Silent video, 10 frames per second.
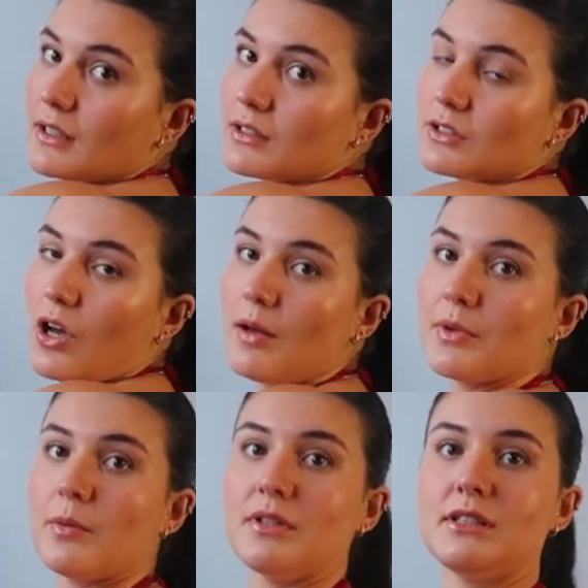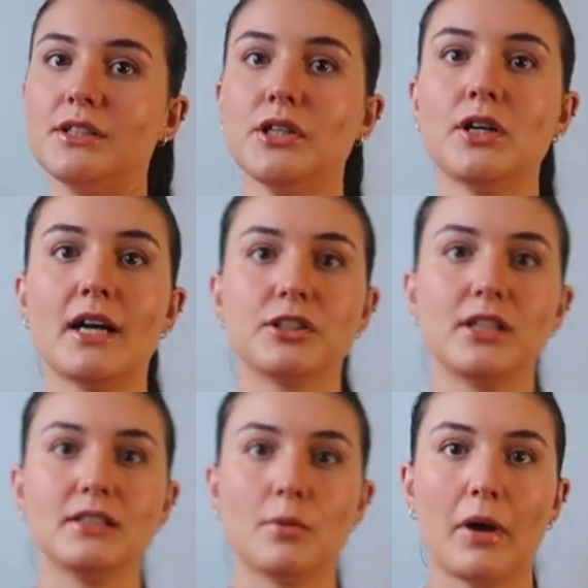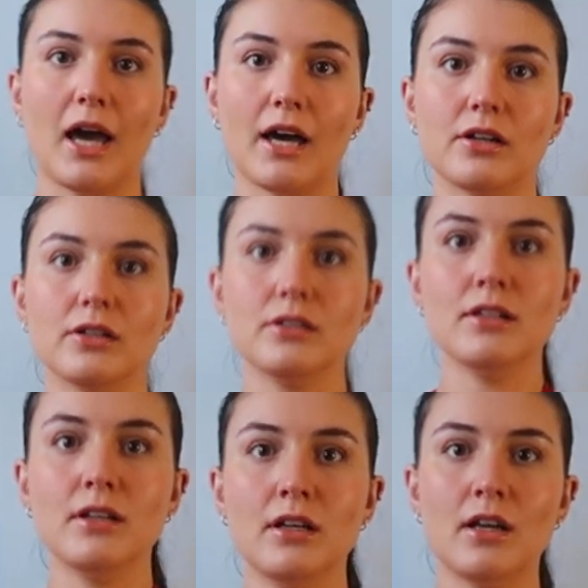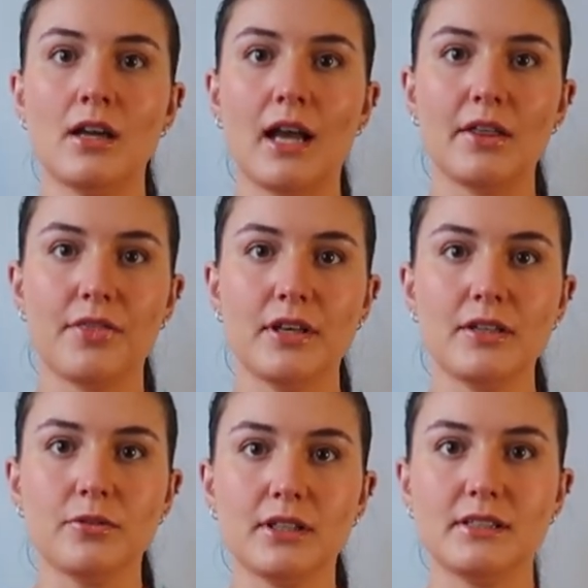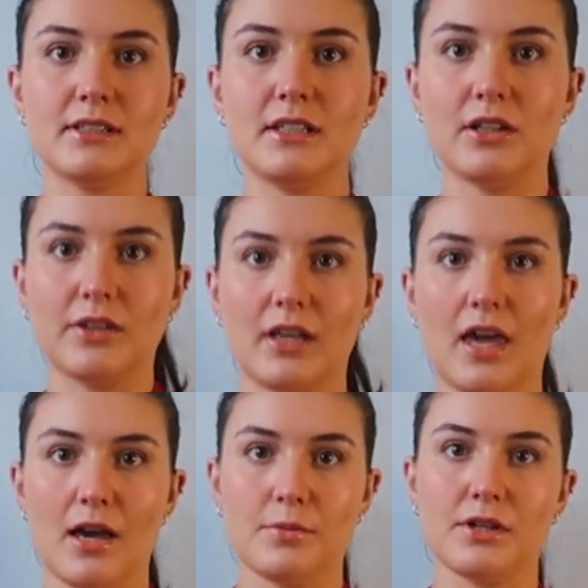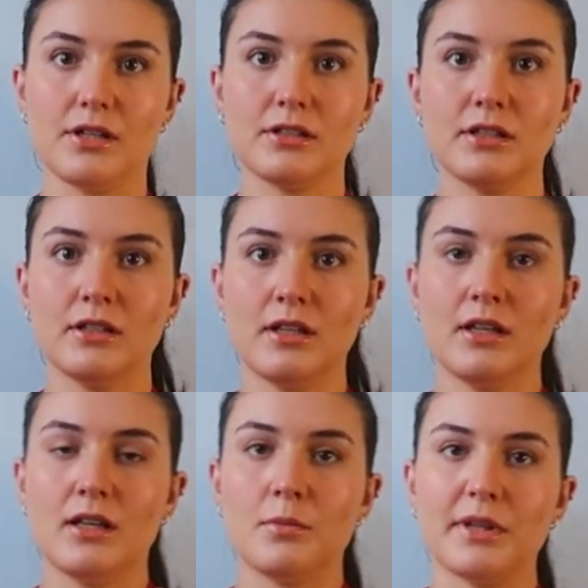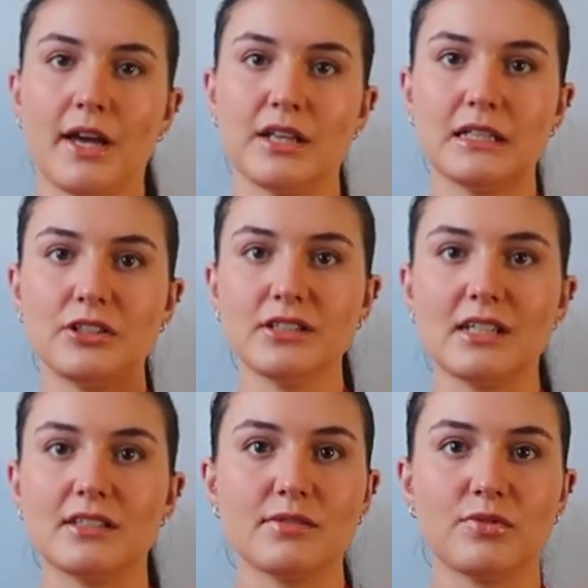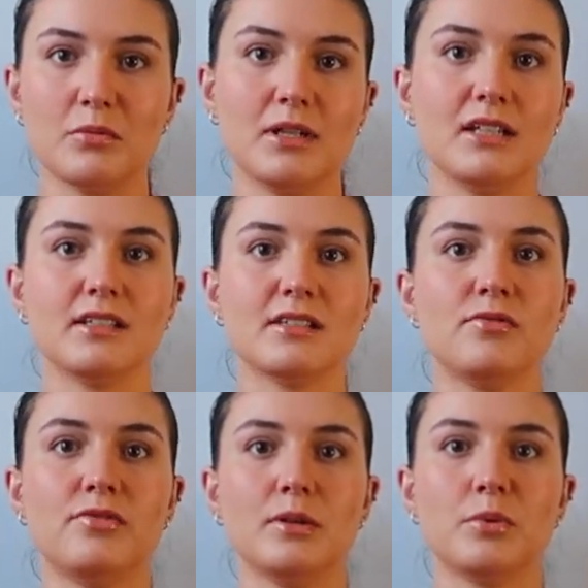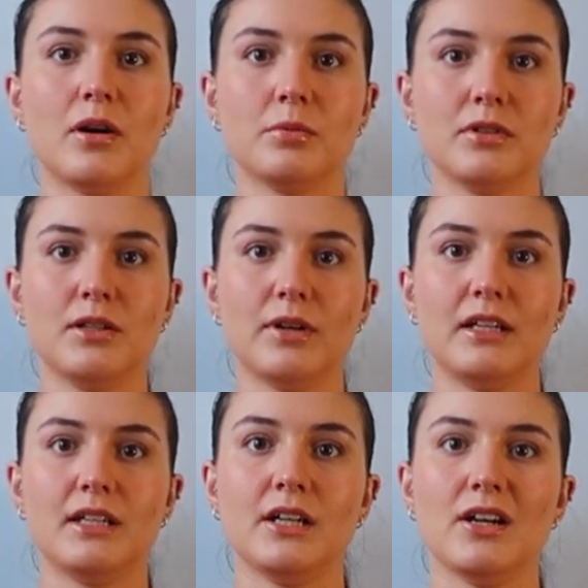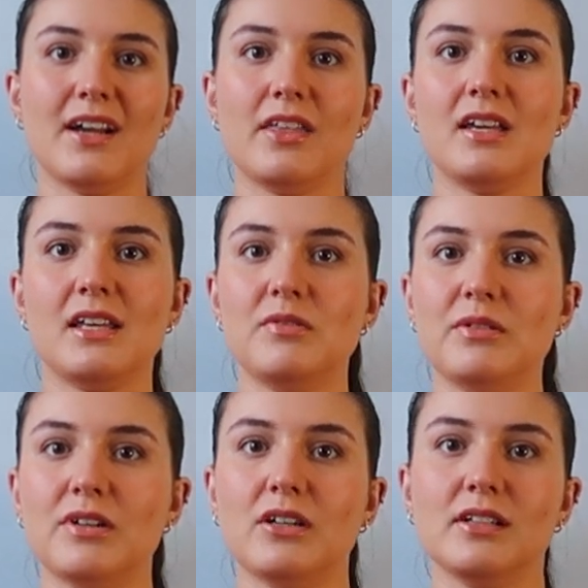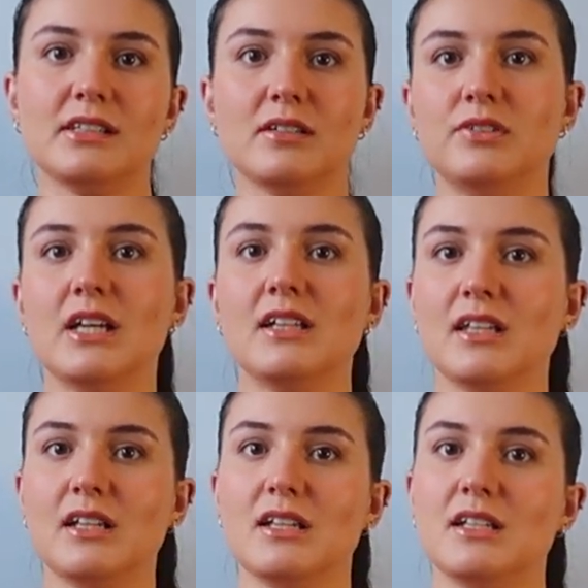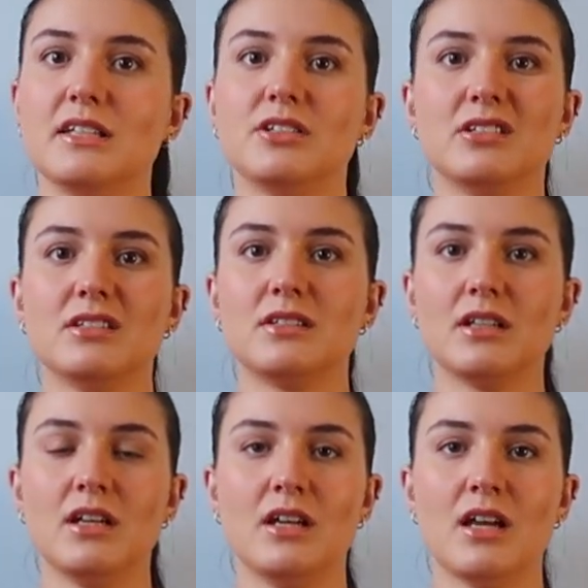at the top. The material actually has a pattern. I think you can see it on the camera. But yeah, it just isn't for me. It doesn't fit properly right here. I think even if I got stuff taken in, it's just,